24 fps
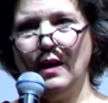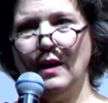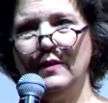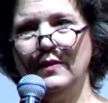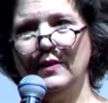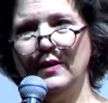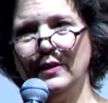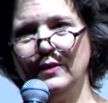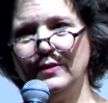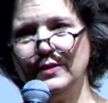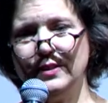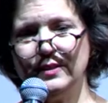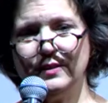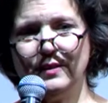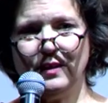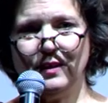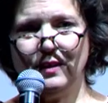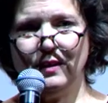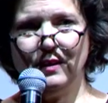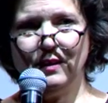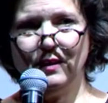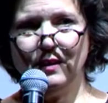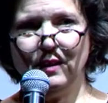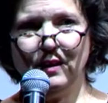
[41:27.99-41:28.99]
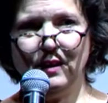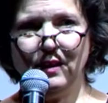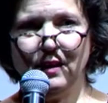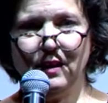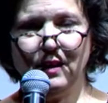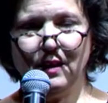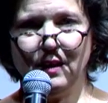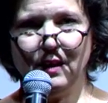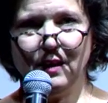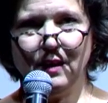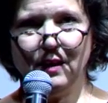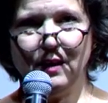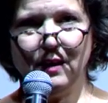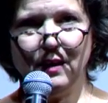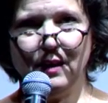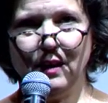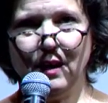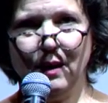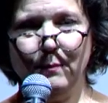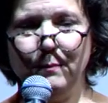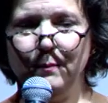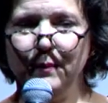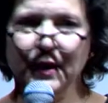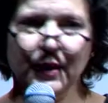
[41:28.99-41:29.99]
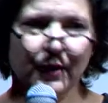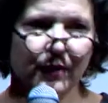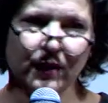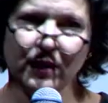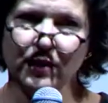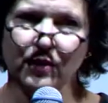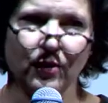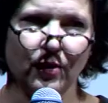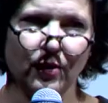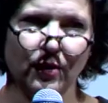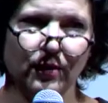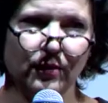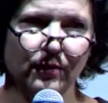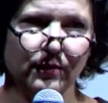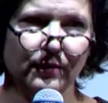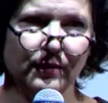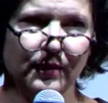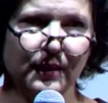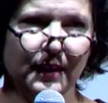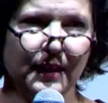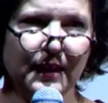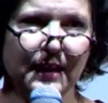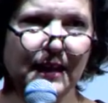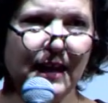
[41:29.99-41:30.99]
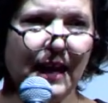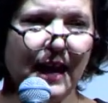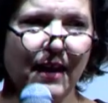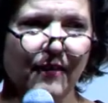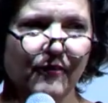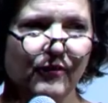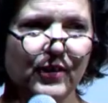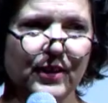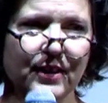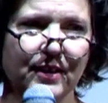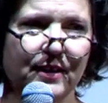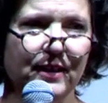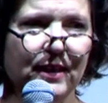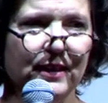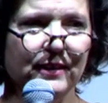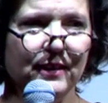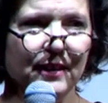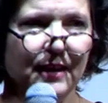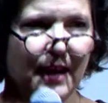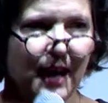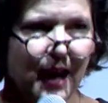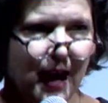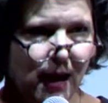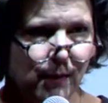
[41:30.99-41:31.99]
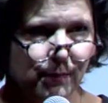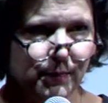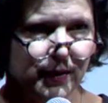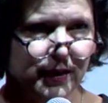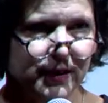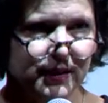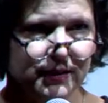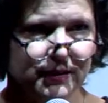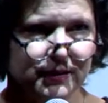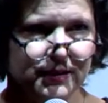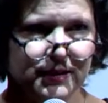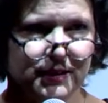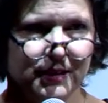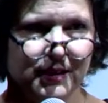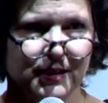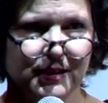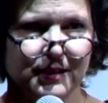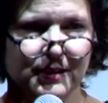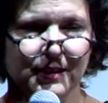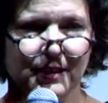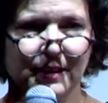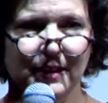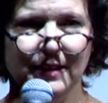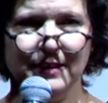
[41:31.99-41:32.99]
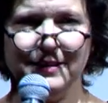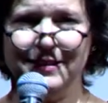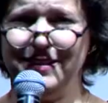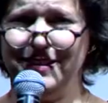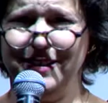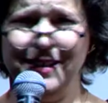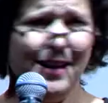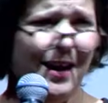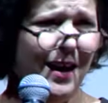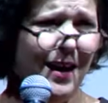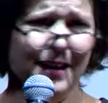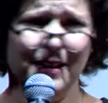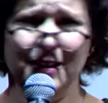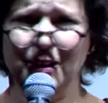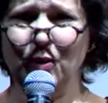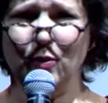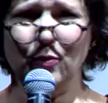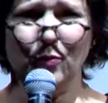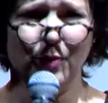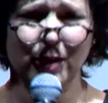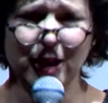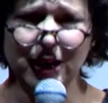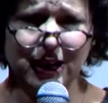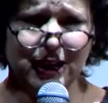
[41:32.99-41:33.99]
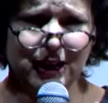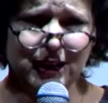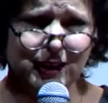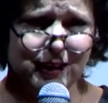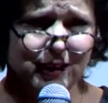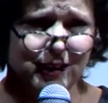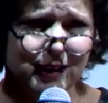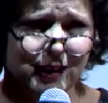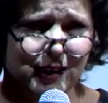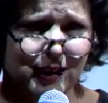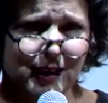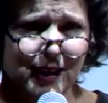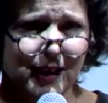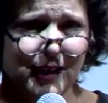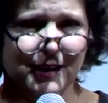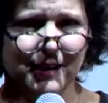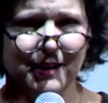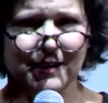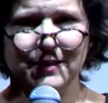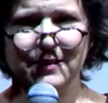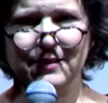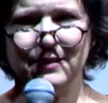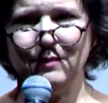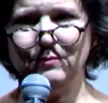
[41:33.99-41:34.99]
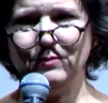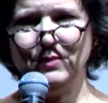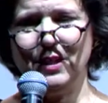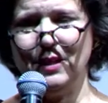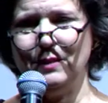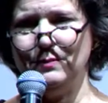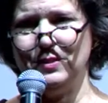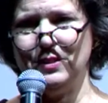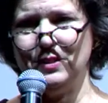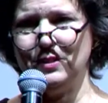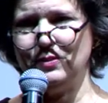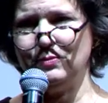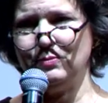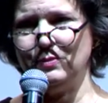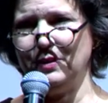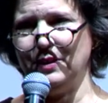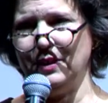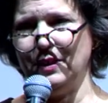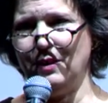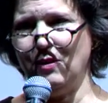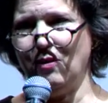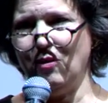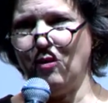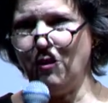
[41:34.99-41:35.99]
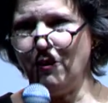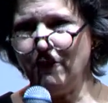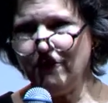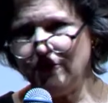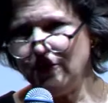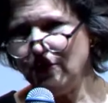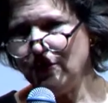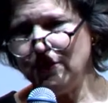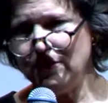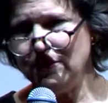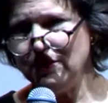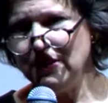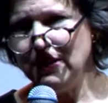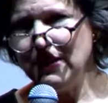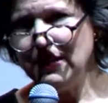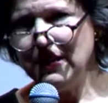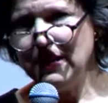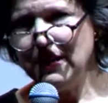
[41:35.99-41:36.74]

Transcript: There's a miracle in everything that happens. It's not great, and it sometimes is really awful.